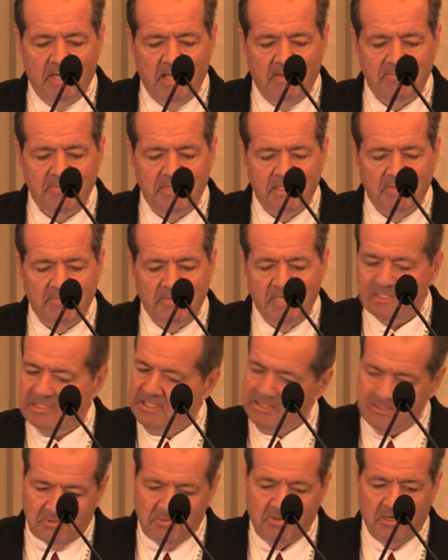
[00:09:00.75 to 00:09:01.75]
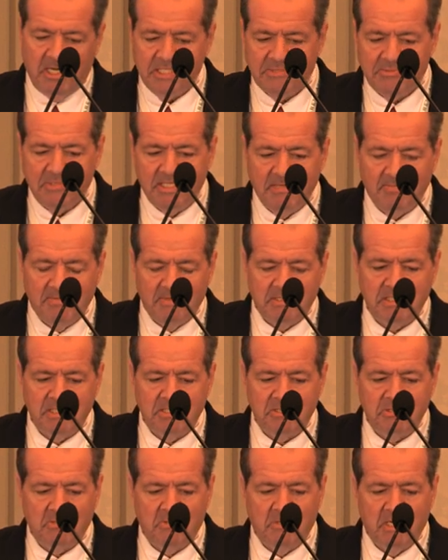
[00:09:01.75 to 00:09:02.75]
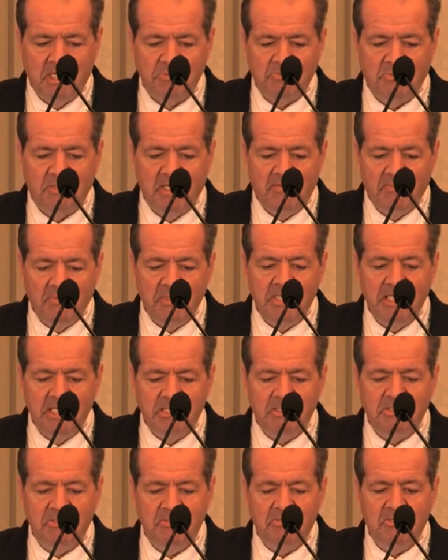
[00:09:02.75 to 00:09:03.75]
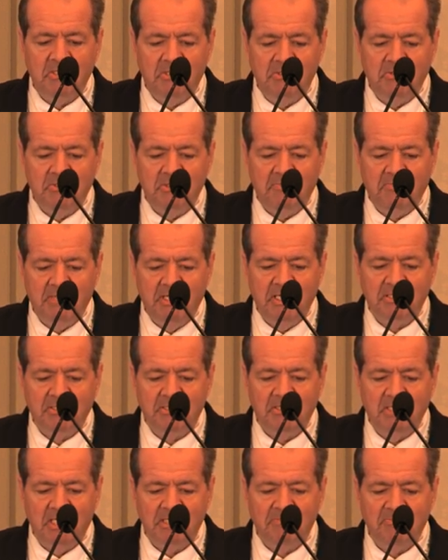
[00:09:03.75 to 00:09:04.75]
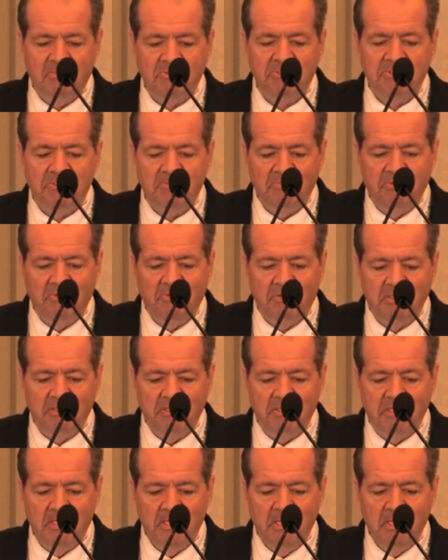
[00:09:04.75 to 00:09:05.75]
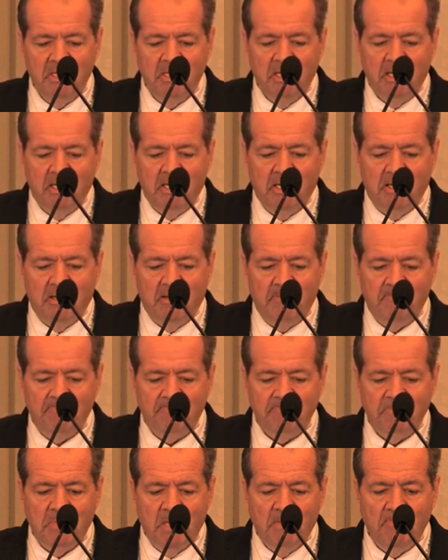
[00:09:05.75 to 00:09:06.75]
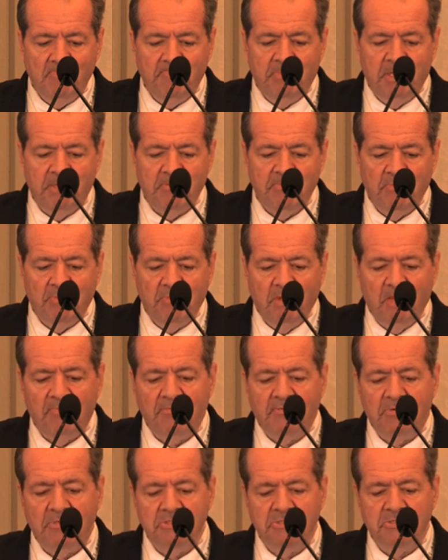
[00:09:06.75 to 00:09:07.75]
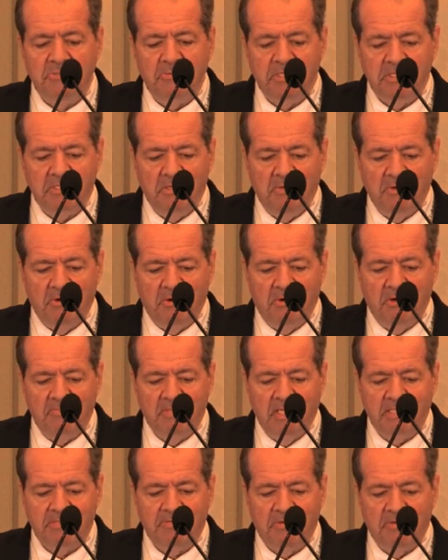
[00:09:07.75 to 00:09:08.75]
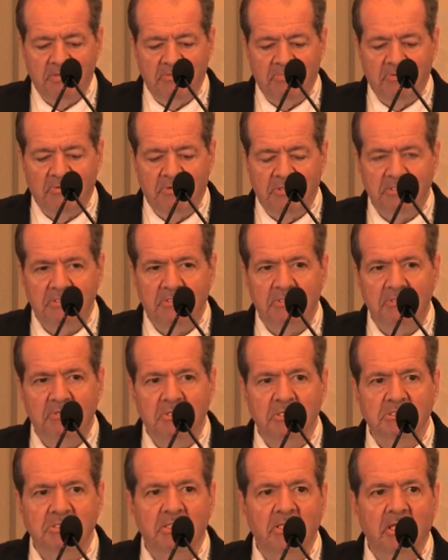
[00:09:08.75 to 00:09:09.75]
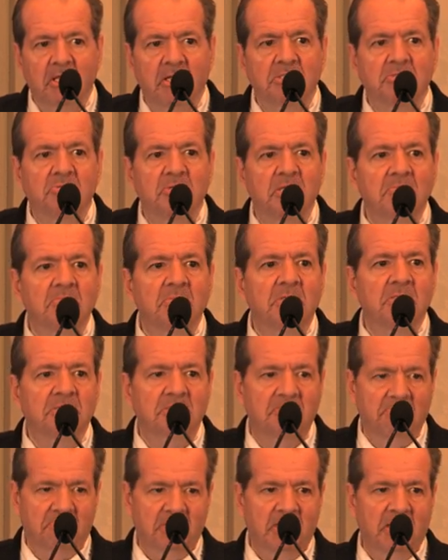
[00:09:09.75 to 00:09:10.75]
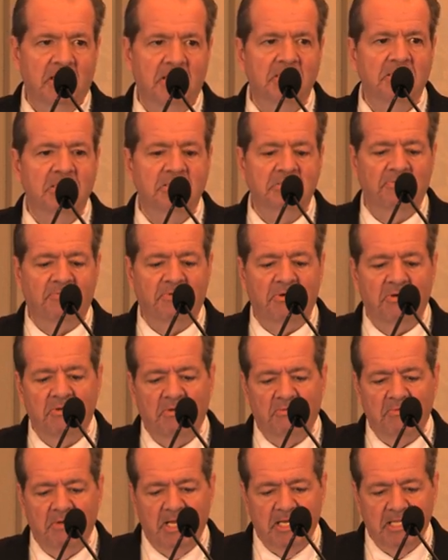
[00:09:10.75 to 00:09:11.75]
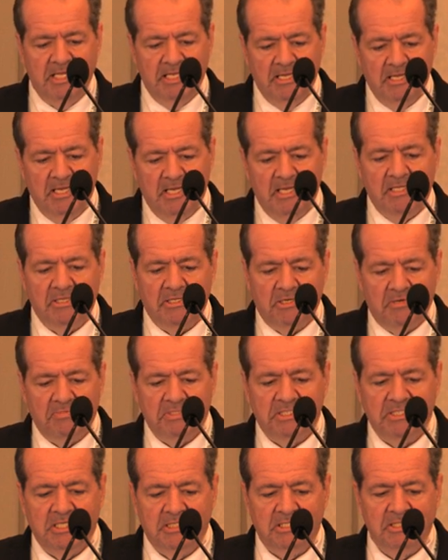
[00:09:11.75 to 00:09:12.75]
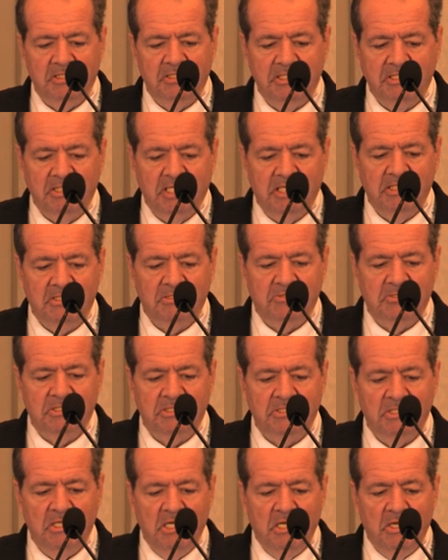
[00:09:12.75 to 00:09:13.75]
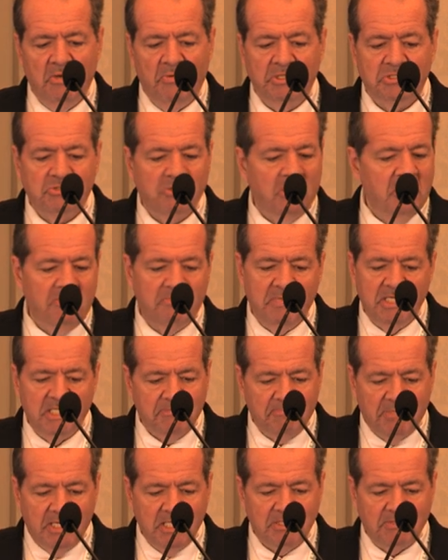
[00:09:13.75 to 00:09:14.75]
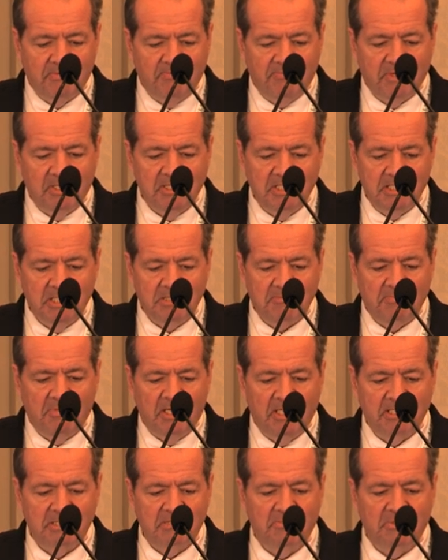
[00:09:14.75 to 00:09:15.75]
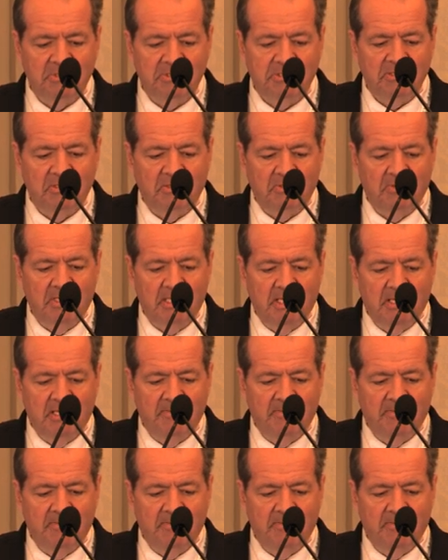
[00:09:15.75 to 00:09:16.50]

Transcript: I have to give SSRIs, we give SSRIs. Whatever we need to do to cure the patient, that's most important. But while first doing no harm, that's very important too. There's a lot of treatments in PANDAS, as you've heard already, that are potentially dangerous. We try to be as patient-friendly as possible. So